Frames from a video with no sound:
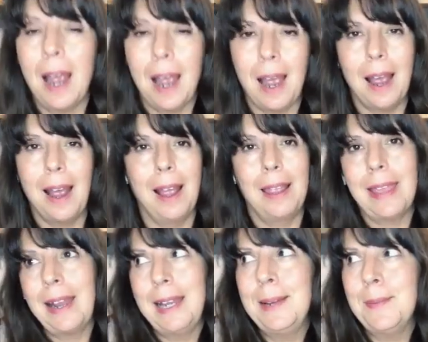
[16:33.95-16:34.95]

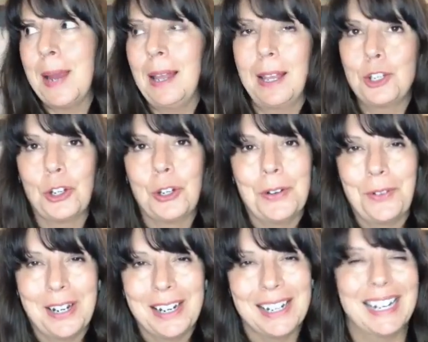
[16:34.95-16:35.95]
that email I shouldn't
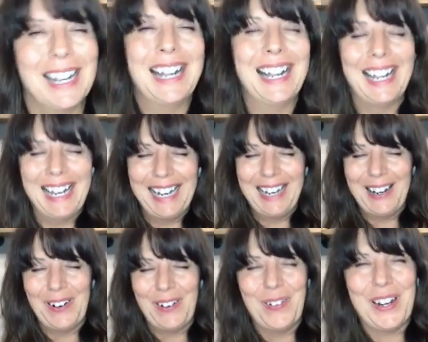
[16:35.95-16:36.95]
have written,
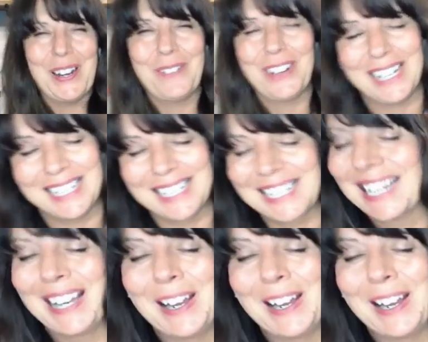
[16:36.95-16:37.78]
or whatever it is.